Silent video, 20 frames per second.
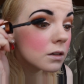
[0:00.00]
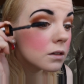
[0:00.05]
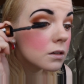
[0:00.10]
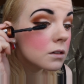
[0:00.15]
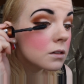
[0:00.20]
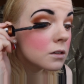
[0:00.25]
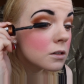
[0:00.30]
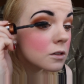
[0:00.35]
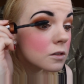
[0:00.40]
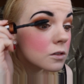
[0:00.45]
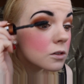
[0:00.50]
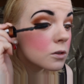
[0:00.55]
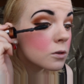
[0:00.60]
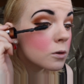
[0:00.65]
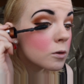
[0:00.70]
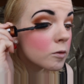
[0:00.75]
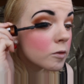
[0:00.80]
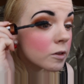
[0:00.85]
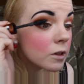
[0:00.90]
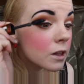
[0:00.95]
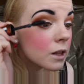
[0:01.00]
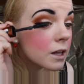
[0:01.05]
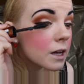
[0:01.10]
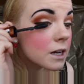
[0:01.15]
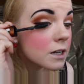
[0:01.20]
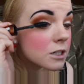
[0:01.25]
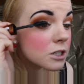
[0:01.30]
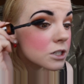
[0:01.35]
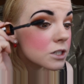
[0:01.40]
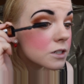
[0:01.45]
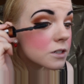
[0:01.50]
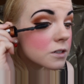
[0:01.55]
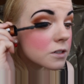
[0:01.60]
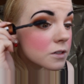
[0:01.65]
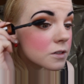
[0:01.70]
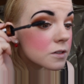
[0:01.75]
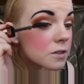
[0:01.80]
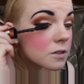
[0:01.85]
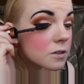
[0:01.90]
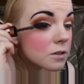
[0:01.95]
And just go over the
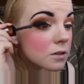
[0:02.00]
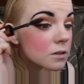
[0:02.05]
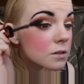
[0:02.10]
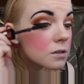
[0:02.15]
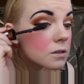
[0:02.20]
lashes.